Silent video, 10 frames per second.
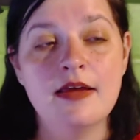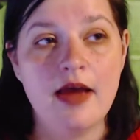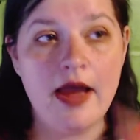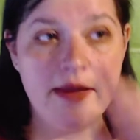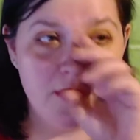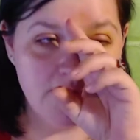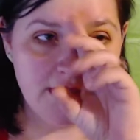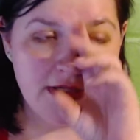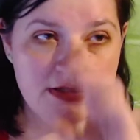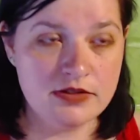I'm only
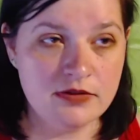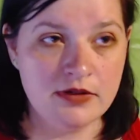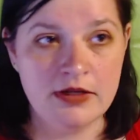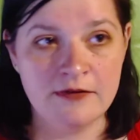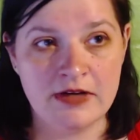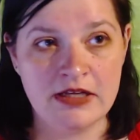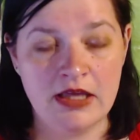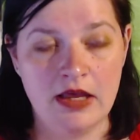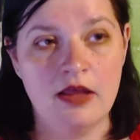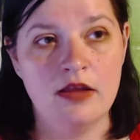going to do it if I
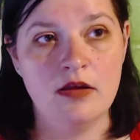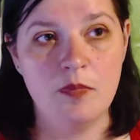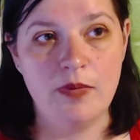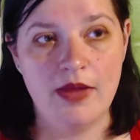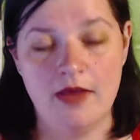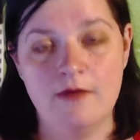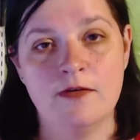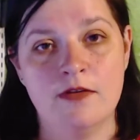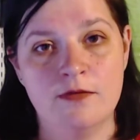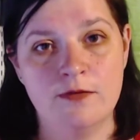can pay for
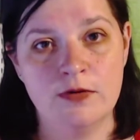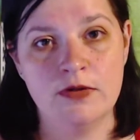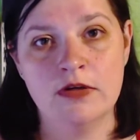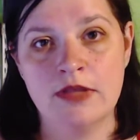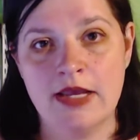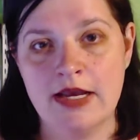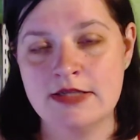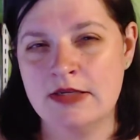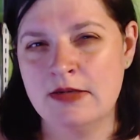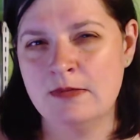the full year like I
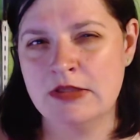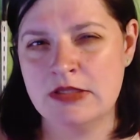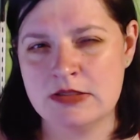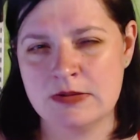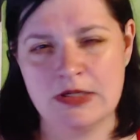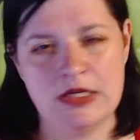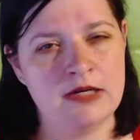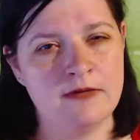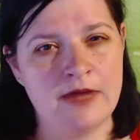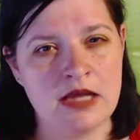did with this one in
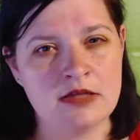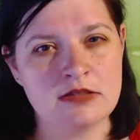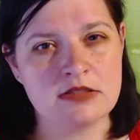advance,